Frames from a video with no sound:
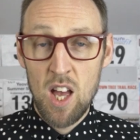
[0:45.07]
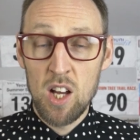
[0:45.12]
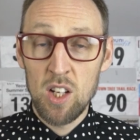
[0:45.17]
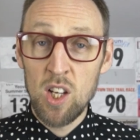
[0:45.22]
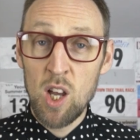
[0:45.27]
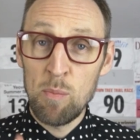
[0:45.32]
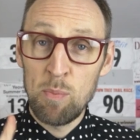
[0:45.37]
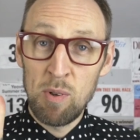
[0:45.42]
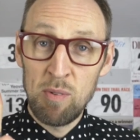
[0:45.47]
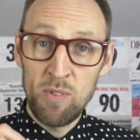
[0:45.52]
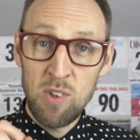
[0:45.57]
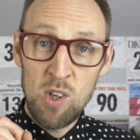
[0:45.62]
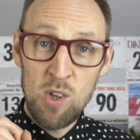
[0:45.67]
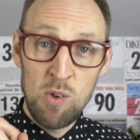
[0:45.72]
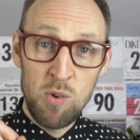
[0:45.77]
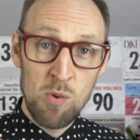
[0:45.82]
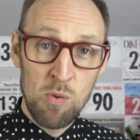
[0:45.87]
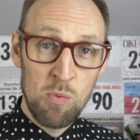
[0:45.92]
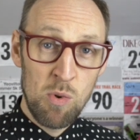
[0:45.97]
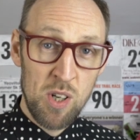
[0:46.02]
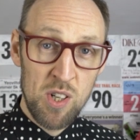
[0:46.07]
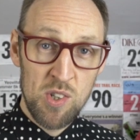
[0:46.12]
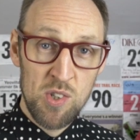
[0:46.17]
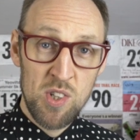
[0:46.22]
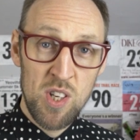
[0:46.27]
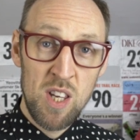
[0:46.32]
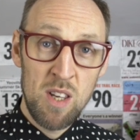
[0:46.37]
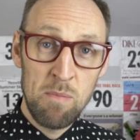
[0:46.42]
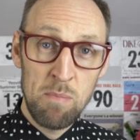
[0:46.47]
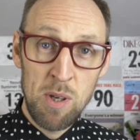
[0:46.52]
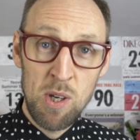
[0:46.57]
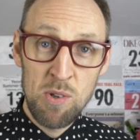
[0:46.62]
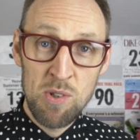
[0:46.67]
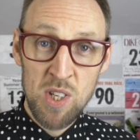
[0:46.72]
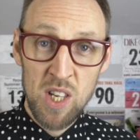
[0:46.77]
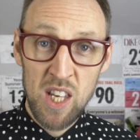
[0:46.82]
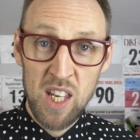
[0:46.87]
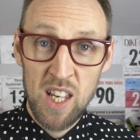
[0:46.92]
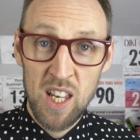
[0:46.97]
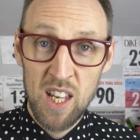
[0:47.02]
A couple of you want to seek
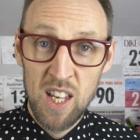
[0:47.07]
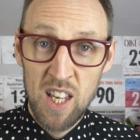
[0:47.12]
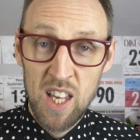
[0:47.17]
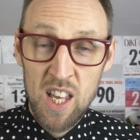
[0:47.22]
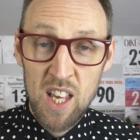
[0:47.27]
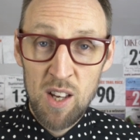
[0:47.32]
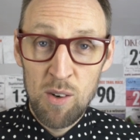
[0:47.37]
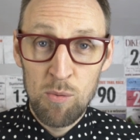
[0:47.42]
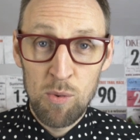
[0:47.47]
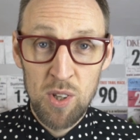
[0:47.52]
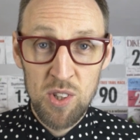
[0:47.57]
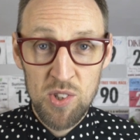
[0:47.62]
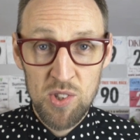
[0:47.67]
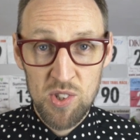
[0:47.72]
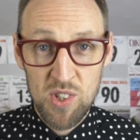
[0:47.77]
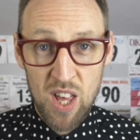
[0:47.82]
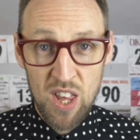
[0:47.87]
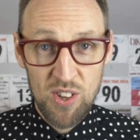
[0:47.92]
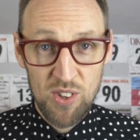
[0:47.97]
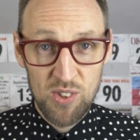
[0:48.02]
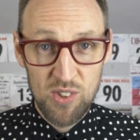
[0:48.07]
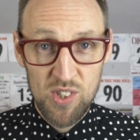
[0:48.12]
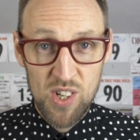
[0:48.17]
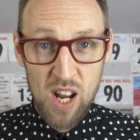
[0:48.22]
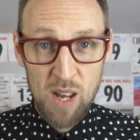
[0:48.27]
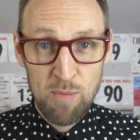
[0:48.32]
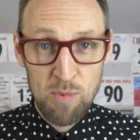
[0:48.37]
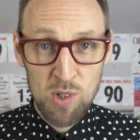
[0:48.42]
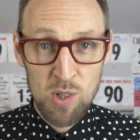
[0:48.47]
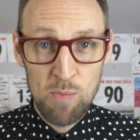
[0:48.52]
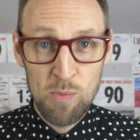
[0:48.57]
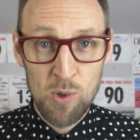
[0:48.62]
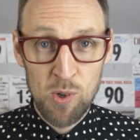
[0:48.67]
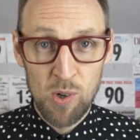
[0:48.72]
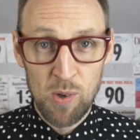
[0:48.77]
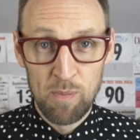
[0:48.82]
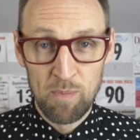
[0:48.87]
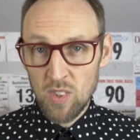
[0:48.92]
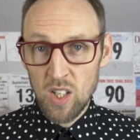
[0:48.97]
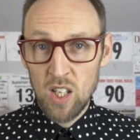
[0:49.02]
beauty with Seth James
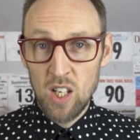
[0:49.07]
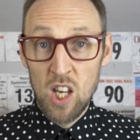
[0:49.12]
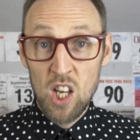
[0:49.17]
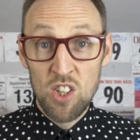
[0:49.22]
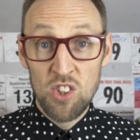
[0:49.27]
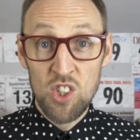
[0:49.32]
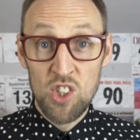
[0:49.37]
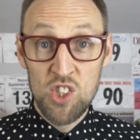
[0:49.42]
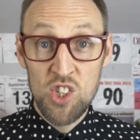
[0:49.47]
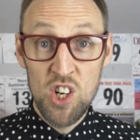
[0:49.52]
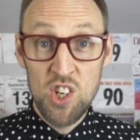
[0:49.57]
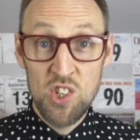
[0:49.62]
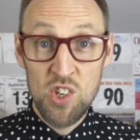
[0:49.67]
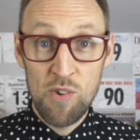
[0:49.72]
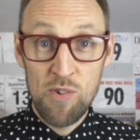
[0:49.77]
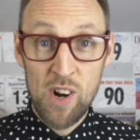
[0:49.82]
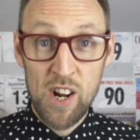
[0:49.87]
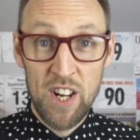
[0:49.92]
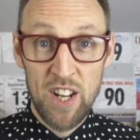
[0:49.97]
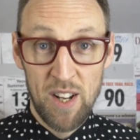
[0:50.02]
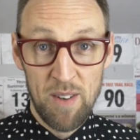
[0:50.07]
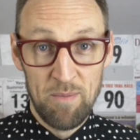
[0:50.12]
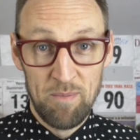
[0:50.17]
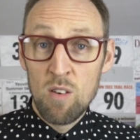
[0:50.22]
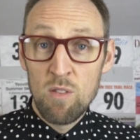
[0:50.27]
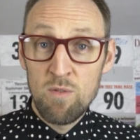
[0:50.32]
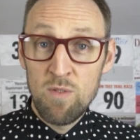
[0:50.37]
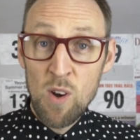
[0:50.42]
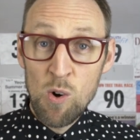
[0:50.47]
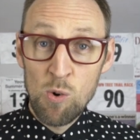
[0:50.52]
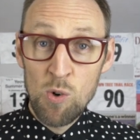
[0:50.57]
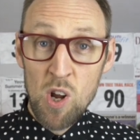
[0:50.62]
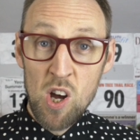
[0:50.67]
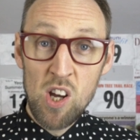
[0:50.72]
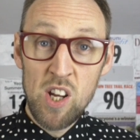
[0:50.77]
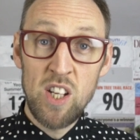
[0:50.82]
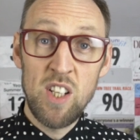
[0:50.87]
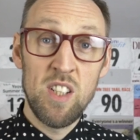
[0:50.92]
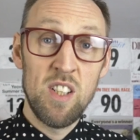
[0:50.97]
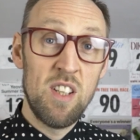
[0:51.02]
Damore. The Ginger Runner, Phil
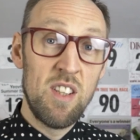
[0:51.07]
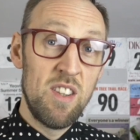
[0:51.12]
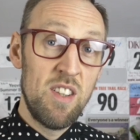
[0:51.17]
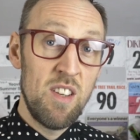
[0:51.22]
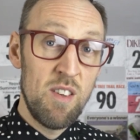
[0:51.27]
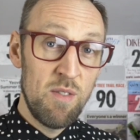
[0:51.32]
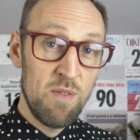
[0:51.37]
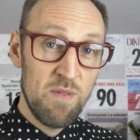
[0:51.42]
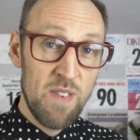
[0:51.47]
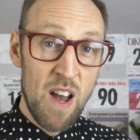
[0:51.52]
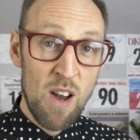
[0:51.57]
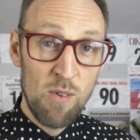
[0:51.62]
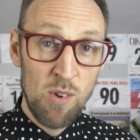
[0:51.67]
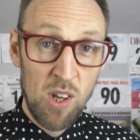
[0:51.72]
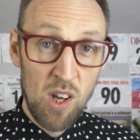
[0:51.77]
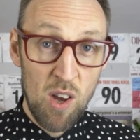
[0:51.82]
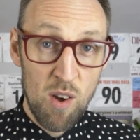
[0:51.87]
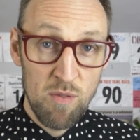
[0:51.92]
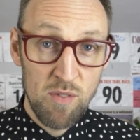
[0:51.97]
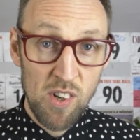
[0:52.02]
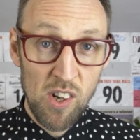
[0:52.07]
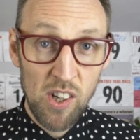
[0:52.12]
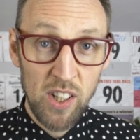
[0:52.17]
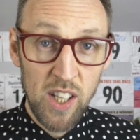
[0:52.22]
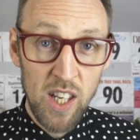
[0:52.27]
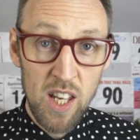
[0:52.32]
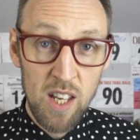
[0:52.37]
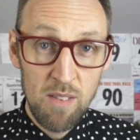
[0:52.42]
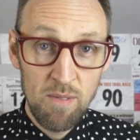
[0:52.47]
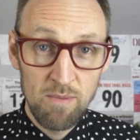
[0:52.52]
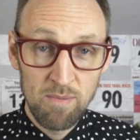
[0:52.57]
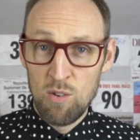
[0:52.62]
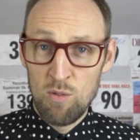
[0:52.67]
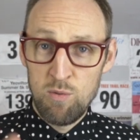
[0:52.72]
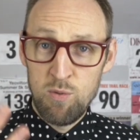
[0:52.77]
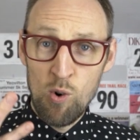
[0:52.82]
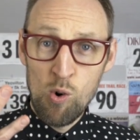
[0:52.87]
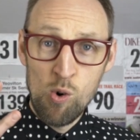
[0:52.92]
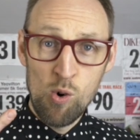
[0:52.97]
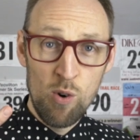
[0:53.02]
Knight, the founder of Nike.
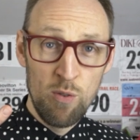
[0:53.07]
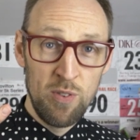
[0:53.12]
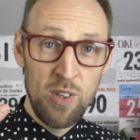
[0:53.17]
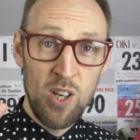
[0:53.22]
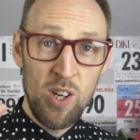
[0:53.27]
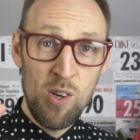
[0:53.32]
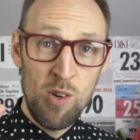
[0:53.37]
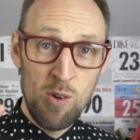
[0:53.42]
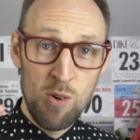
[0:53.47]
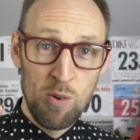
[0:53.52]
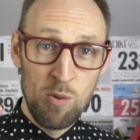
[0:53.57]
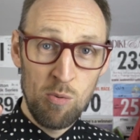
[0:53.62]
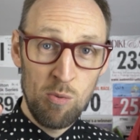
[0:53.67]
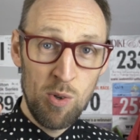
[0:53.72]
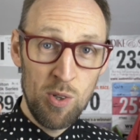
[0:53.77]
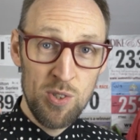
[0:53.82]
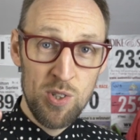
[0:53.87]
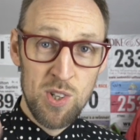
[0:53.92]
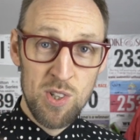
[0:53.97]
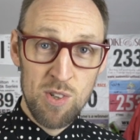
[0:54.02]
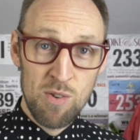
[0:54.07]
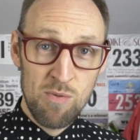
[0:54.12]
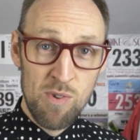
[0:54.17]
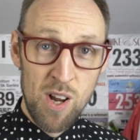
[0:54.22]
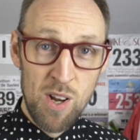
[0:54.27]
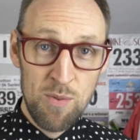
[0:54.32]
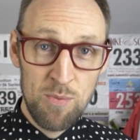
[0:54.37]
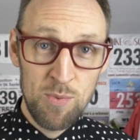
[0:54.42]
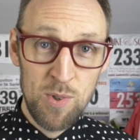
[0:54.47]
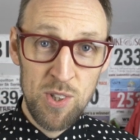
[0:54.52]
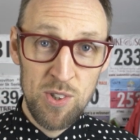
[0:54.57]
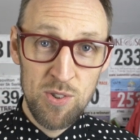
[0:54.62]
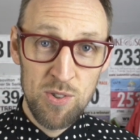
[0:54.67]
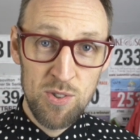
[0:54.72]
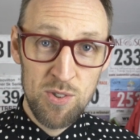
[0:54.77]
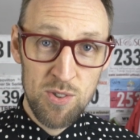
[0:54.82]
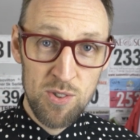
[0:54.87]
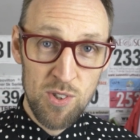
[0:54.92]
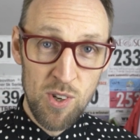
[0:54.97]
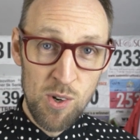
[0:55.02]
Four of you wanted to run
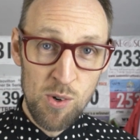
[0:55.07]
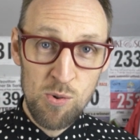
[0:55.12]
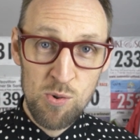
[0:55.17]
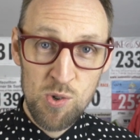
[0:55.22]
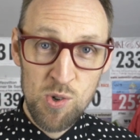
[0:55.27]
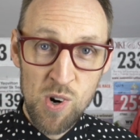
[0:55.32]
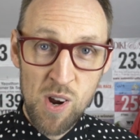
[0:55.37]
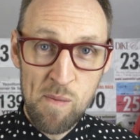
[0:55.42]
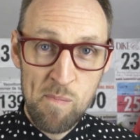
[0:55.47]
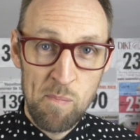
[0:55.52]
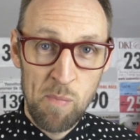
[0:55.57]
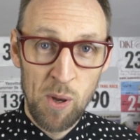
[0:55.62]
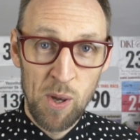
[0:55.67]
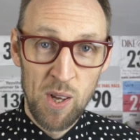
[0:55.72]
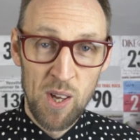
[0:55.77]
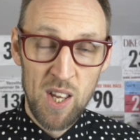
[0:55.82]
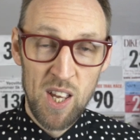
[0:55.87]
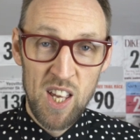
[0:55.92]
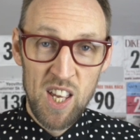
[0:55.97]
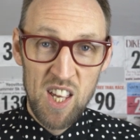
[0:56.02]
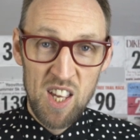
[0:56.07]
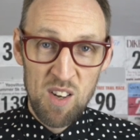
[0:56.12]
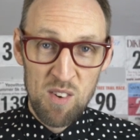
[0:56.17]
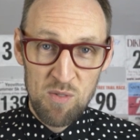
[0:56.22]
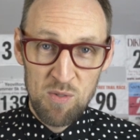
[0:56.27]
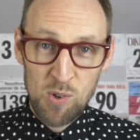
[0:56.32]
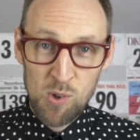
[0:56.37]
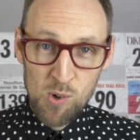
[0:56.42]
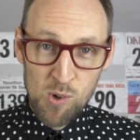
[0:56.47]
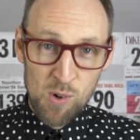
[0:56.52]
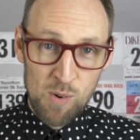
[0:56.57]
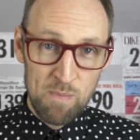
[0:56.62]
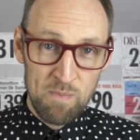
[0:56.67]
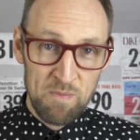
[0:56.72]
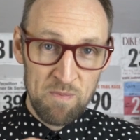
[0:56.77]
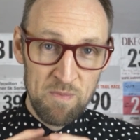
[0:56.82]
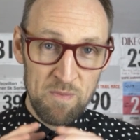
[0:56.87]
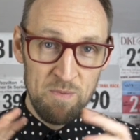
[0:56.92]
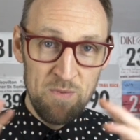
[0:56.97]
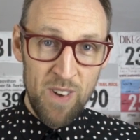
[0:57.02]
with Donald Trump
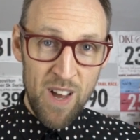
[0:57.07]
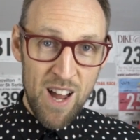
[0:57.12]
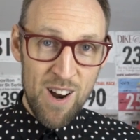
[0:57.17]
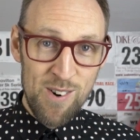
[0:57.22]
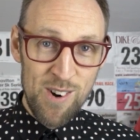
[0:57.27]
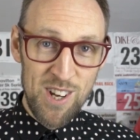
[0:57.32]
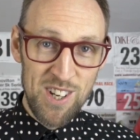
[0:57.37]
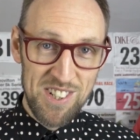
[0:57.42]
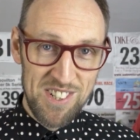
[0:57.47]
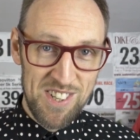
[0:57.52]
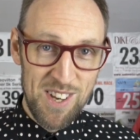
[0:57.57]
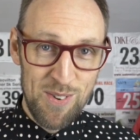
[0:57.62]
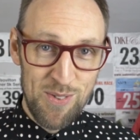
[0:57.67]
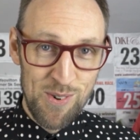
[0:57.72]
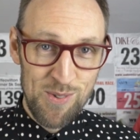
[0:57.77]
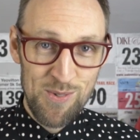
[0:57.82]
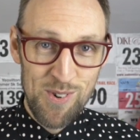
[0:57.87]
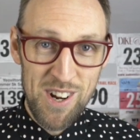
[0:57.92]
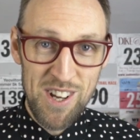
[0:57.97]
for various different